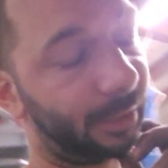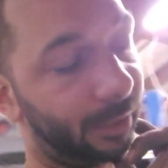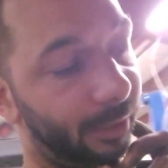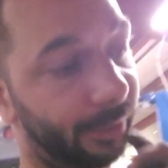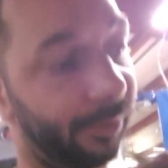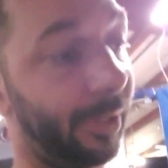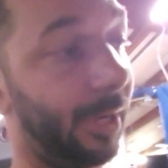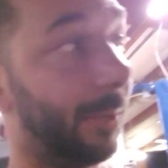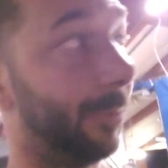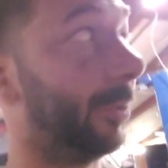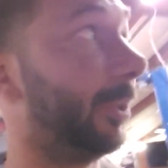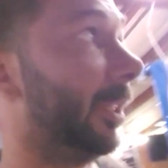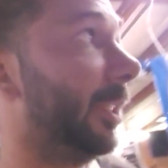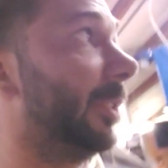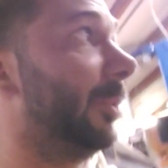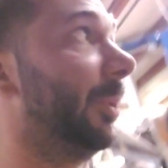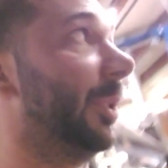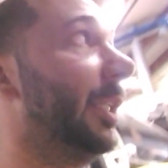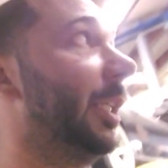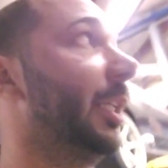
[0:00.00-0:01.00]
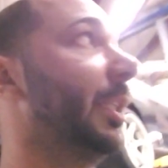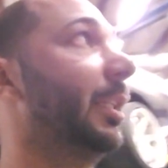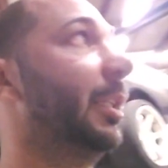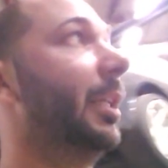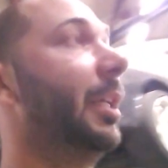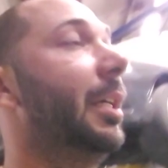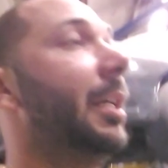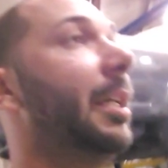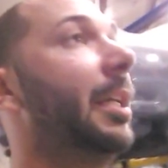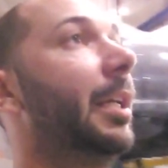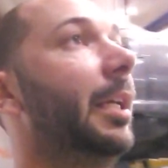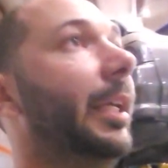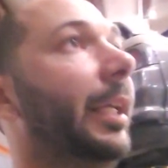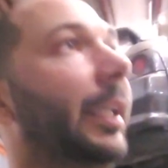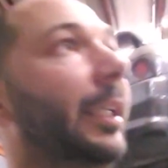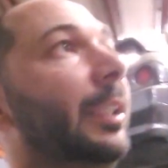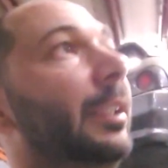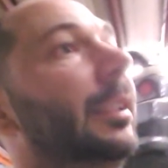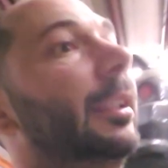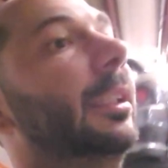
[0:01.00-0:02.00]
or the Rambler this weekend,
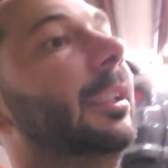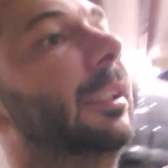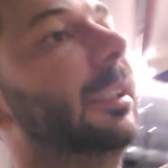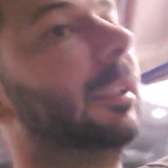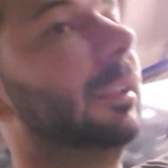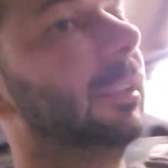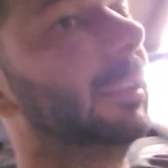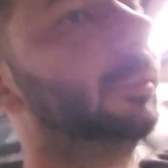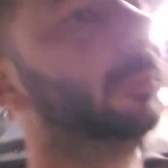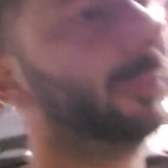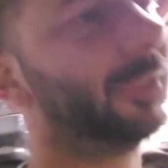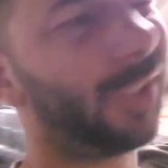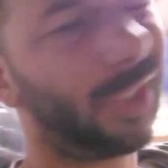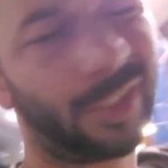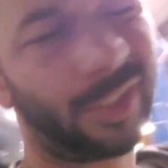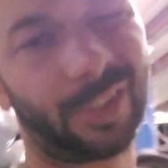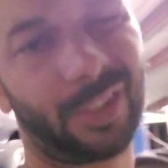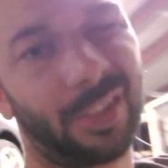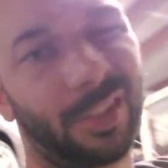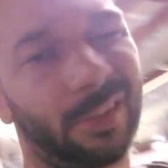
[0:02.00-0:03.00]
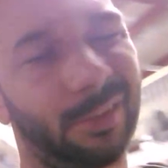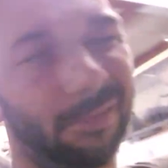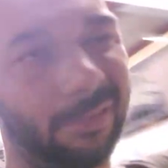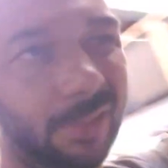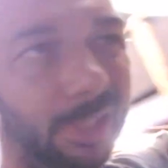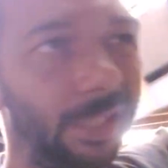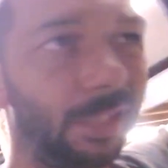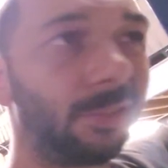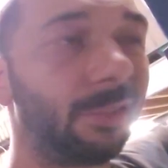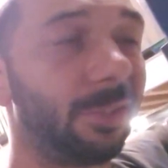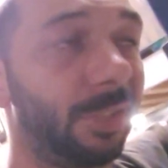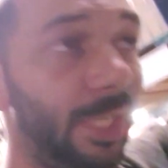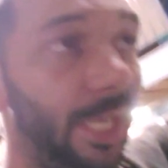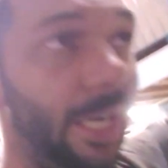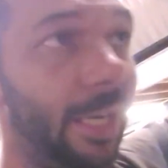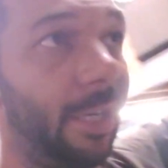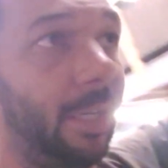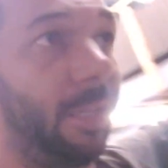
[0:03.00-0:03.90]
and I was just a little tired.